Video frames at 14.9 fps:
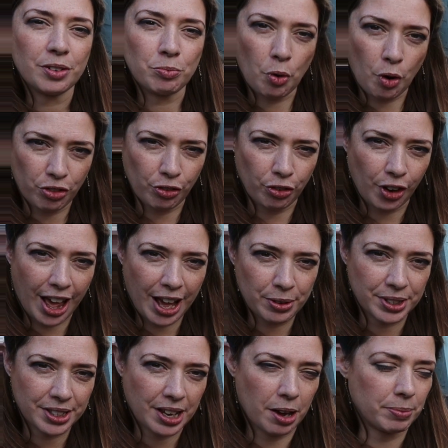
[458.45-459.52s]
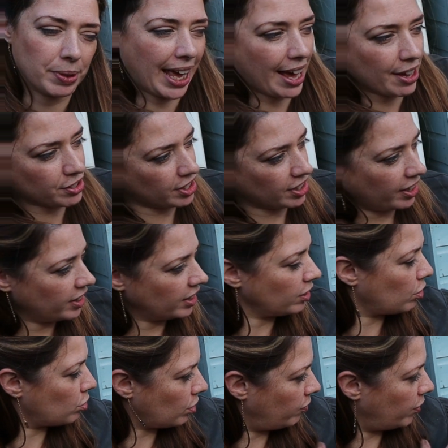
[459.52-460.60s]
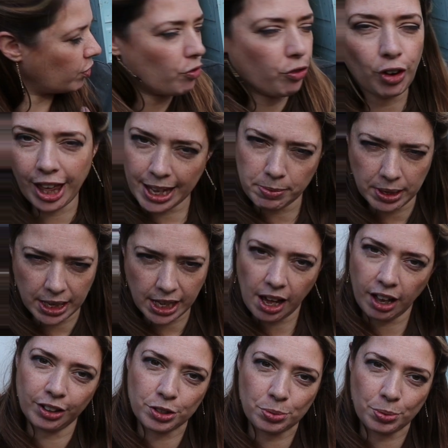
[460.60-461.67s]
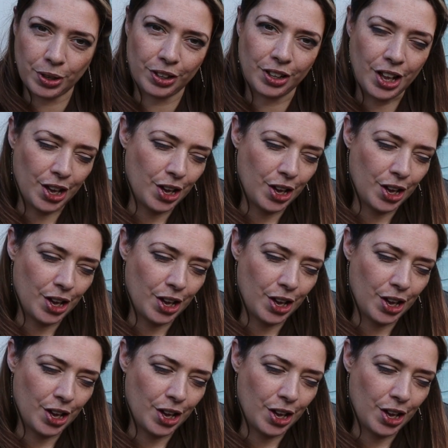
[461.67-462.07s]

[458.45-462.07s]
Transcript: more of the flowers coming out, and I think those lovely flamey colours will